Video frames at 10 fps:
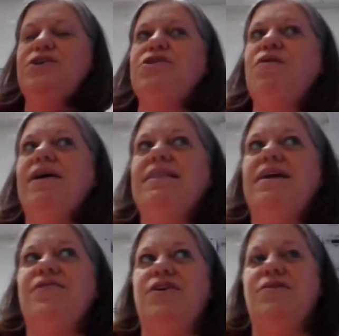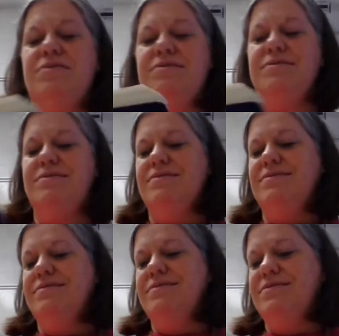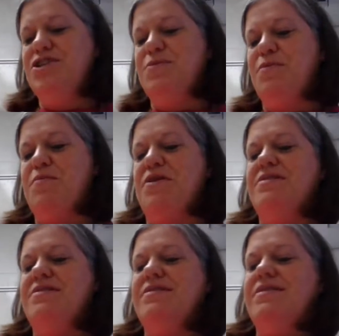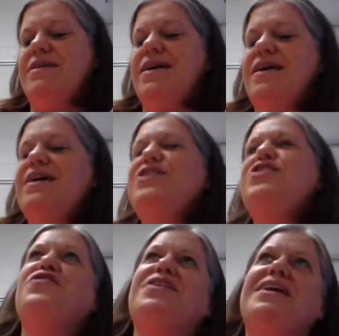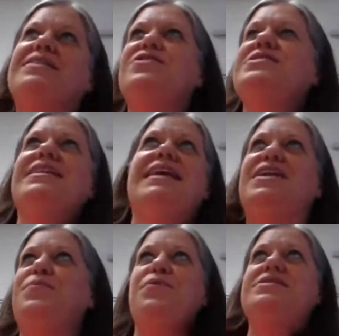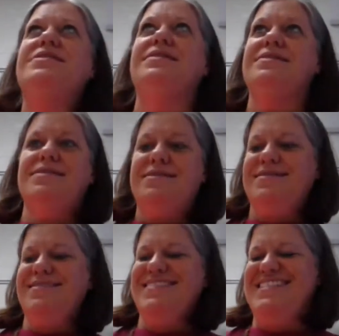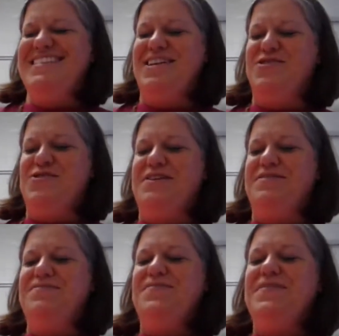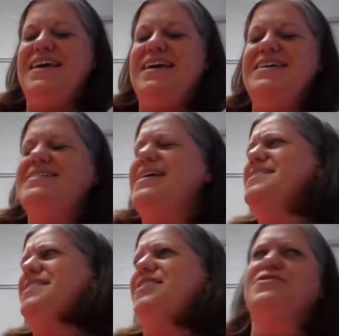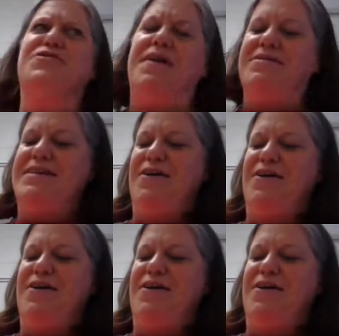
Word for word: you know i love you she murmured you forget there's a lady present, said Jordan. Daisy looked around